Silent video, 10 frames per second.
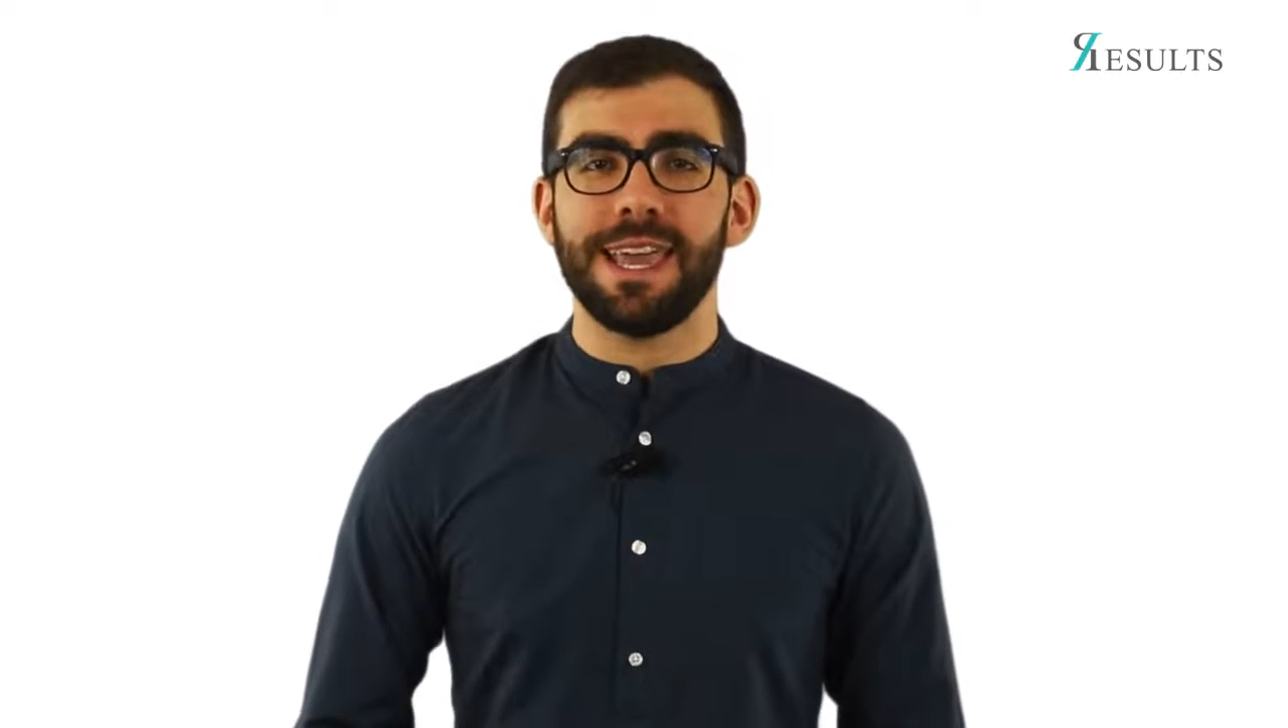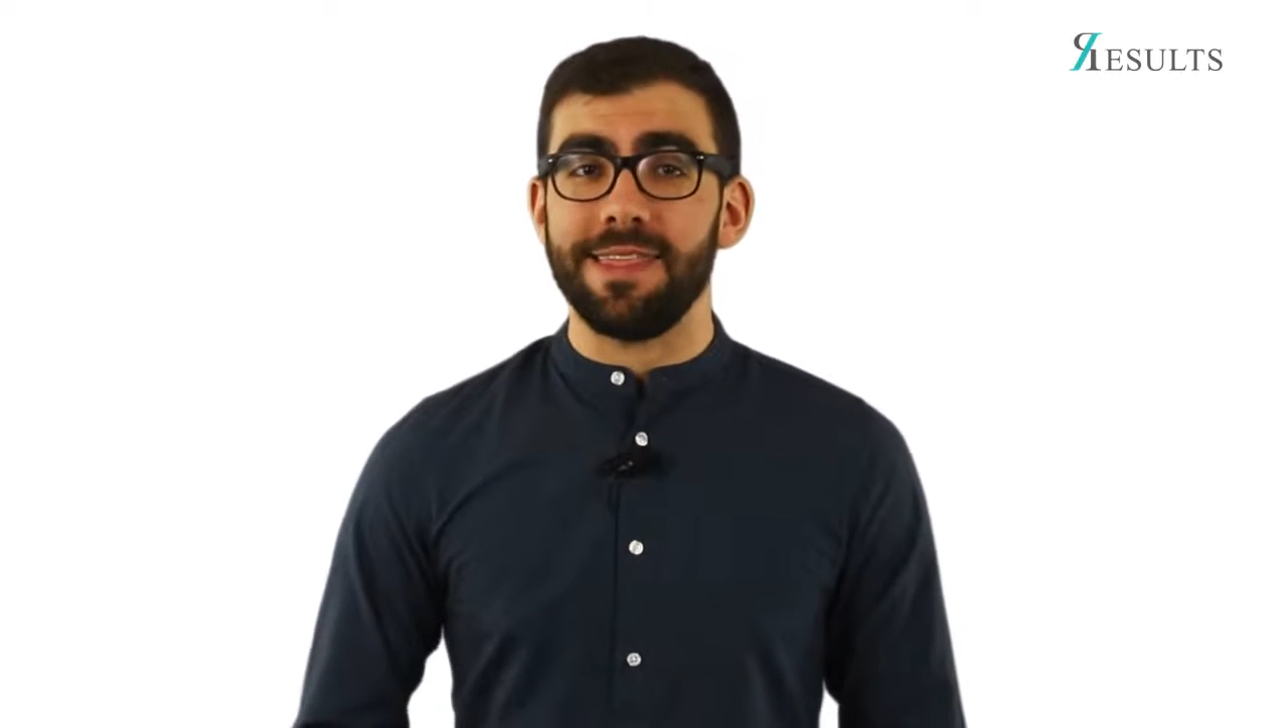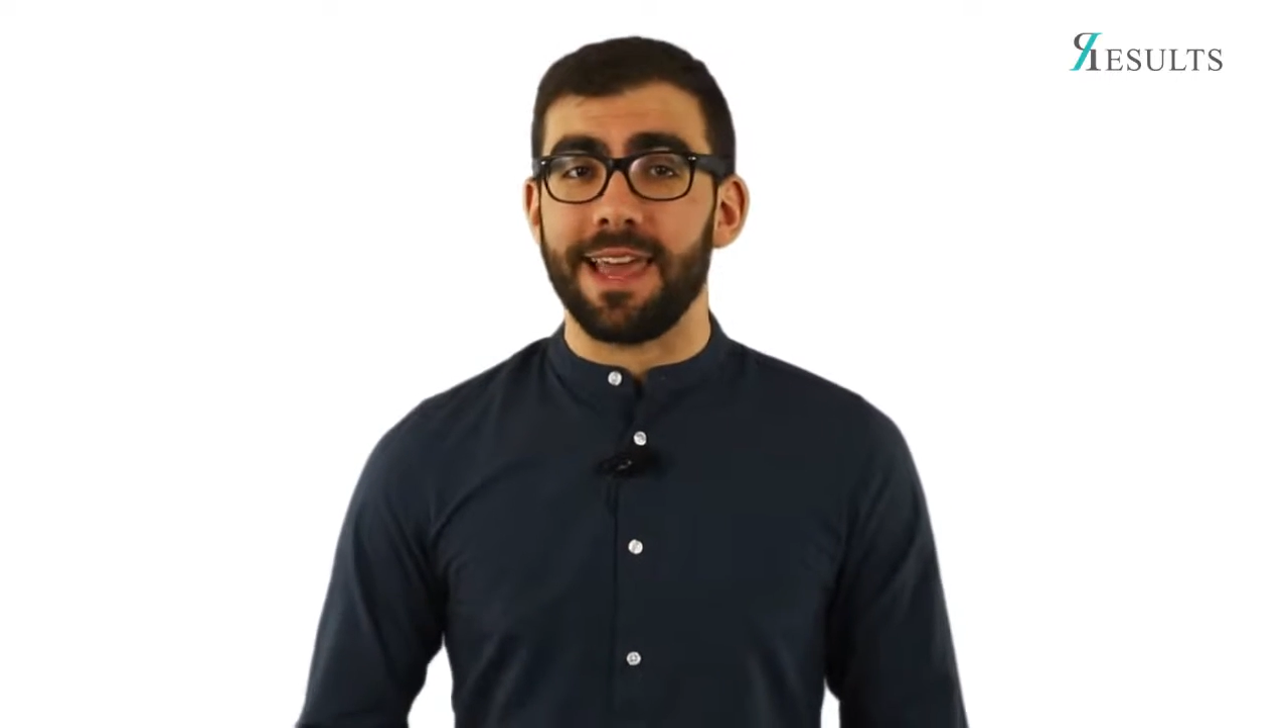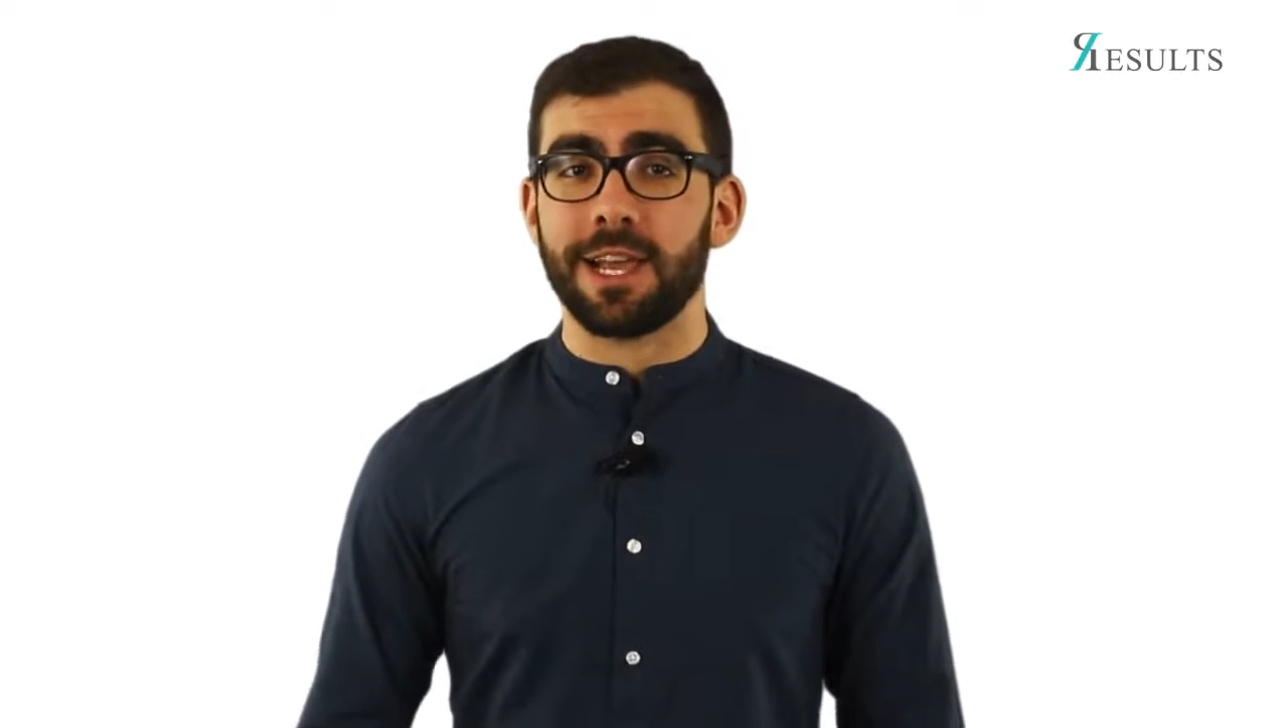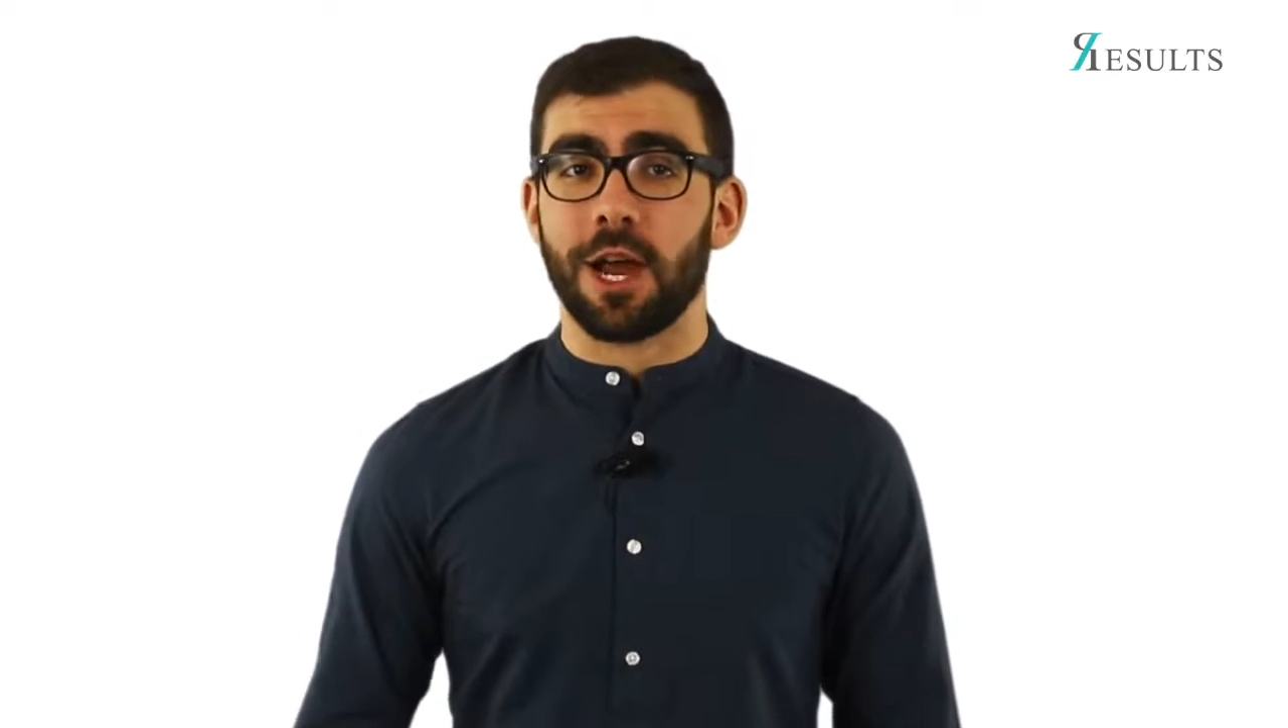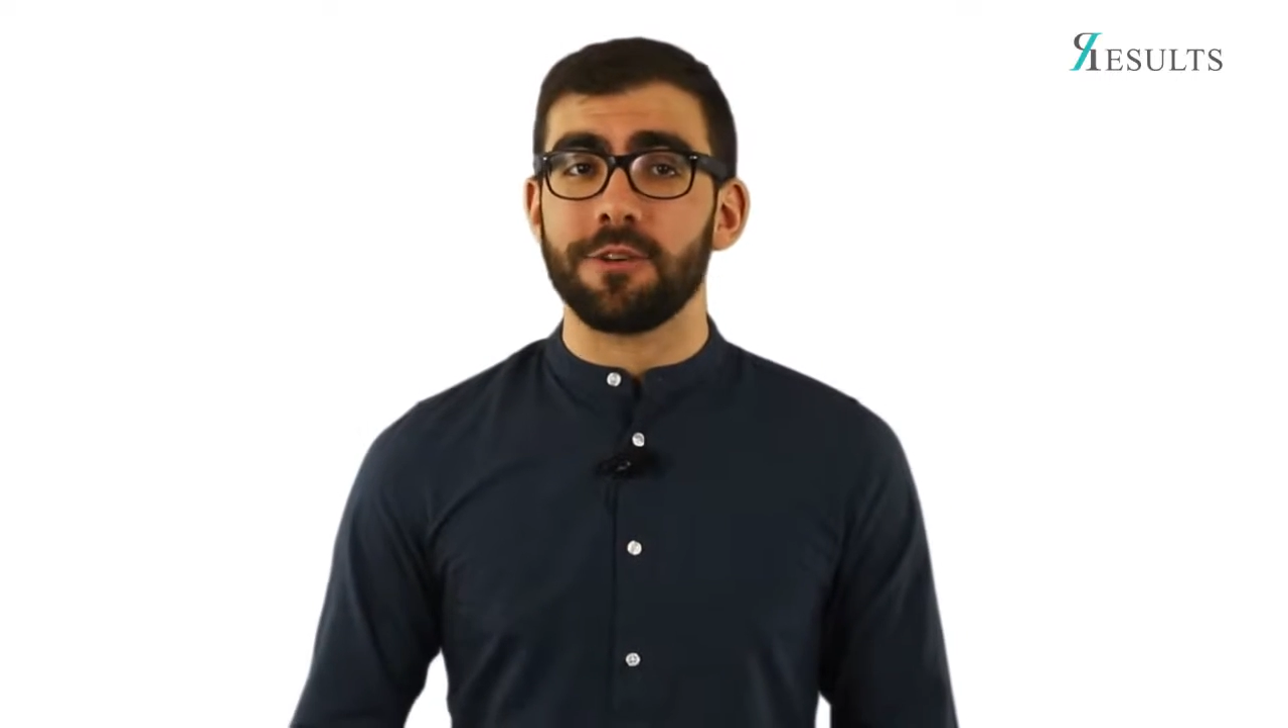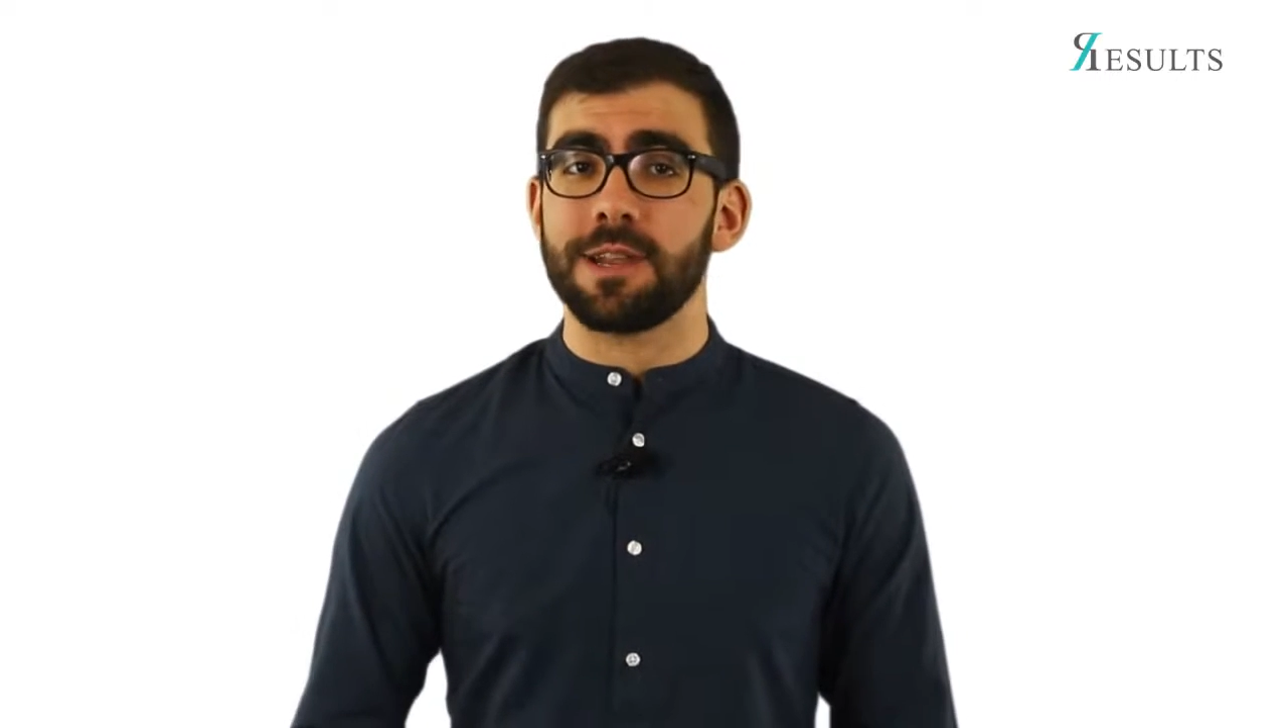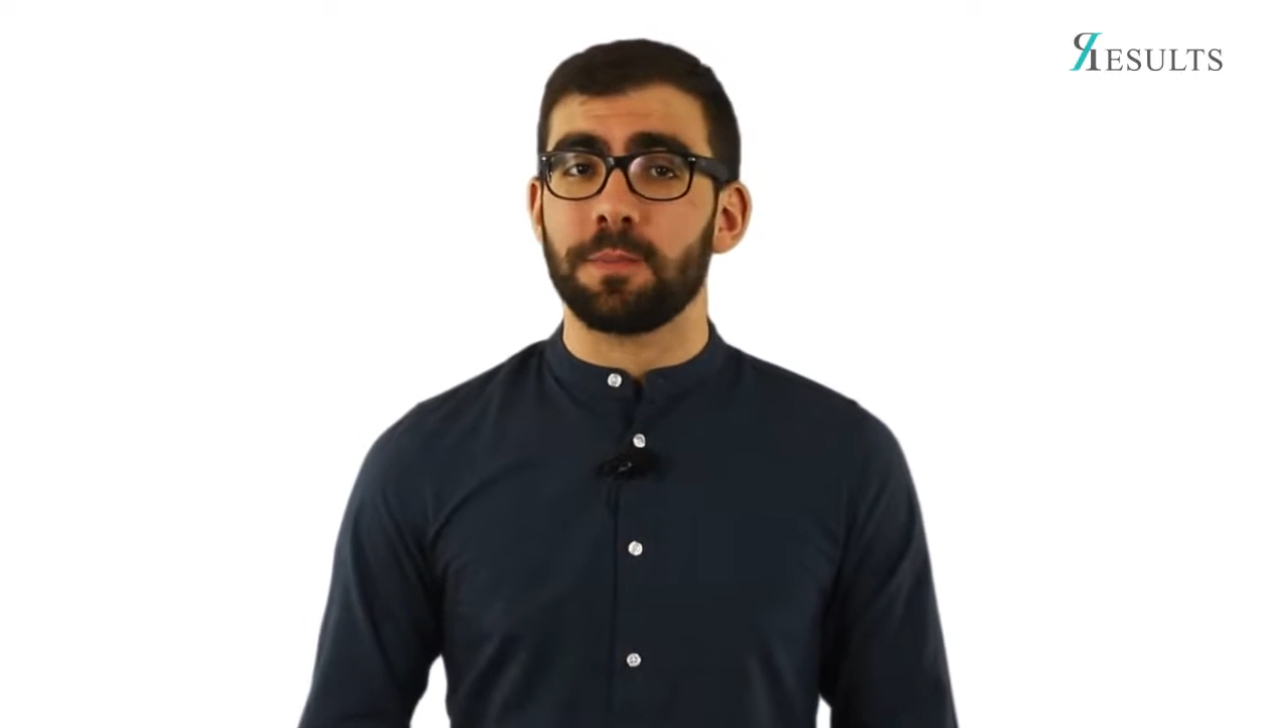in their current